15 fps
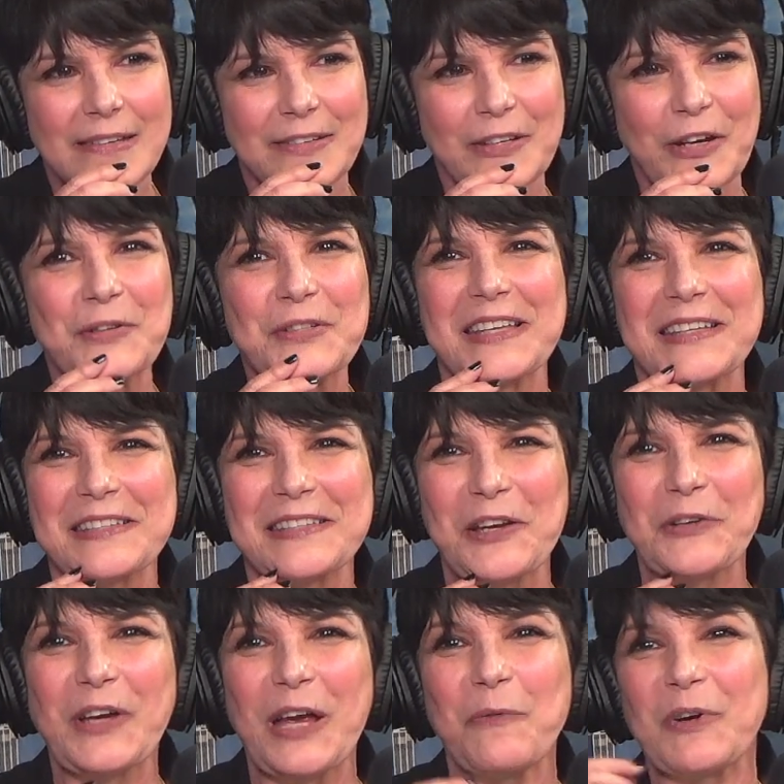Cheryl says it's
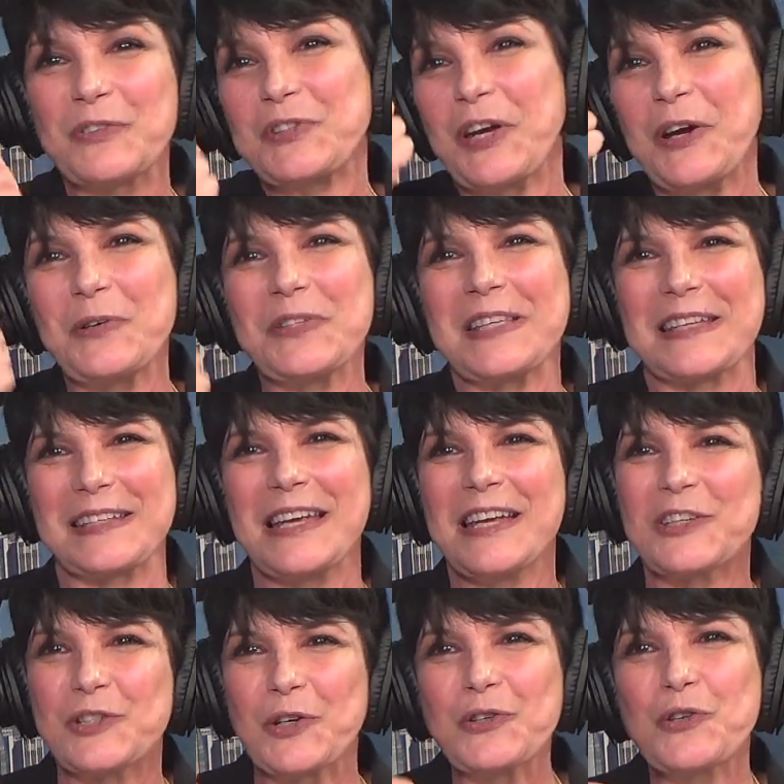okay. Well,
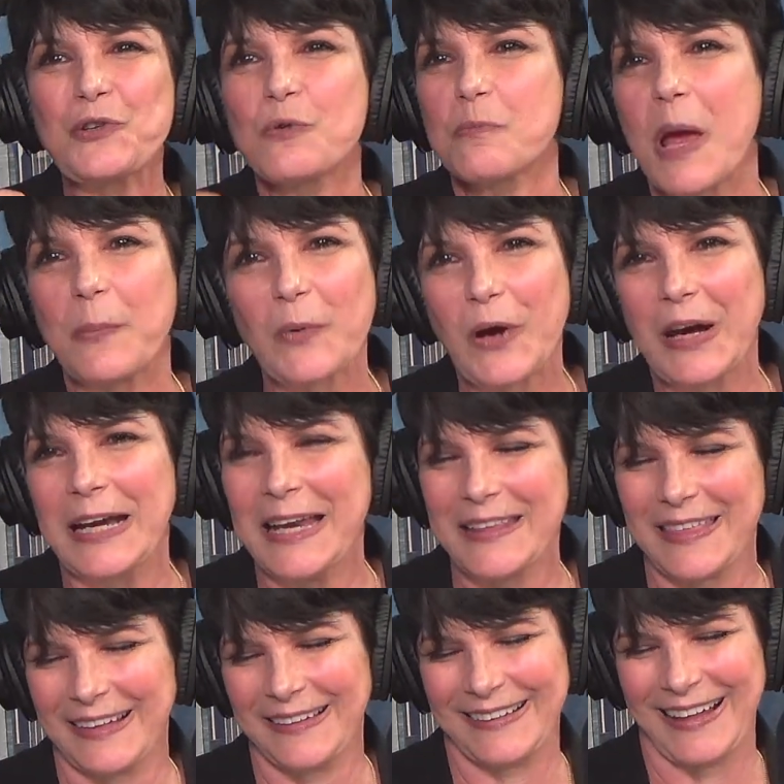Cheryl, do you remember any of
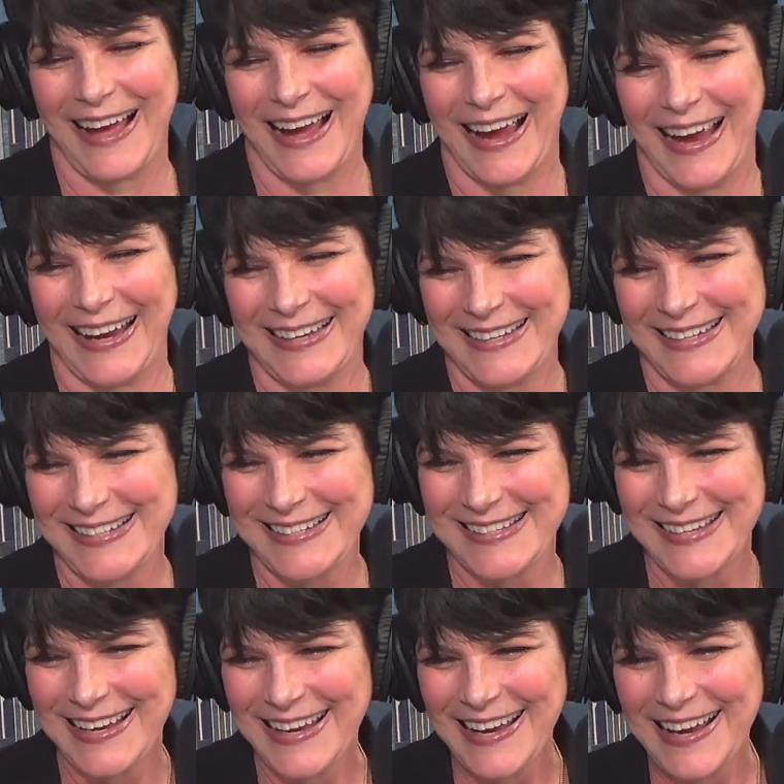the
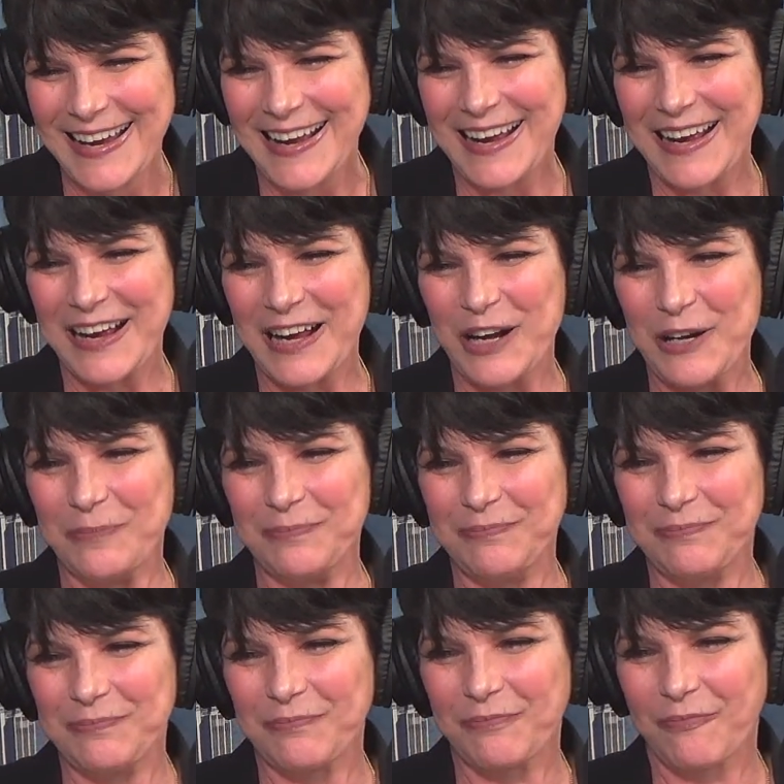lines?
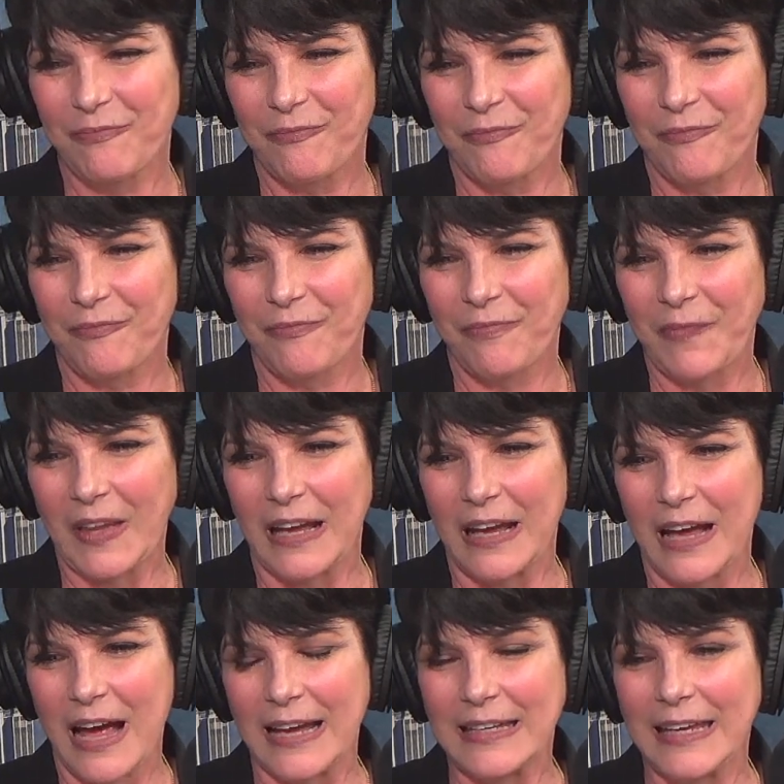
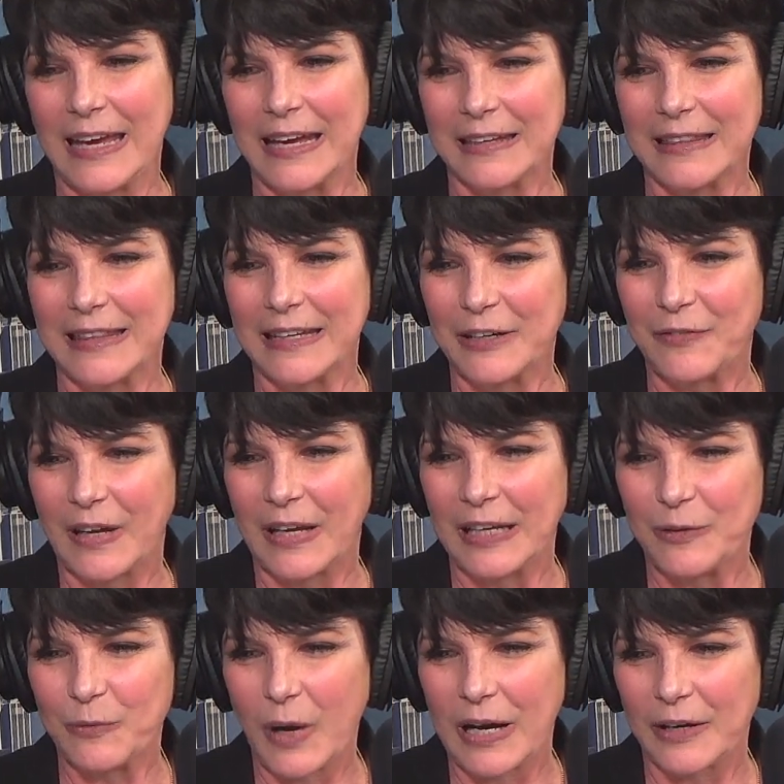I can't think of any
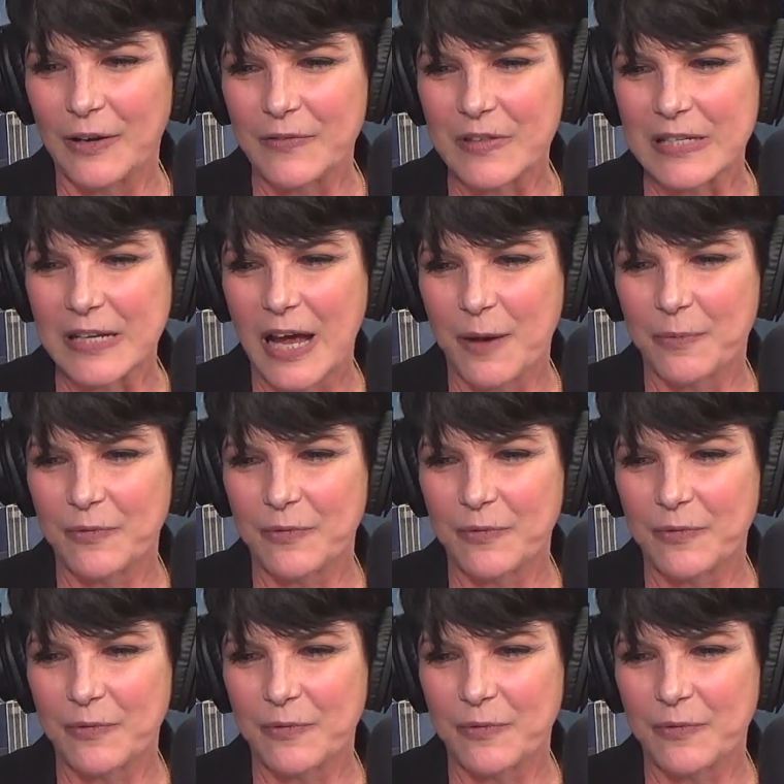off the top of my head.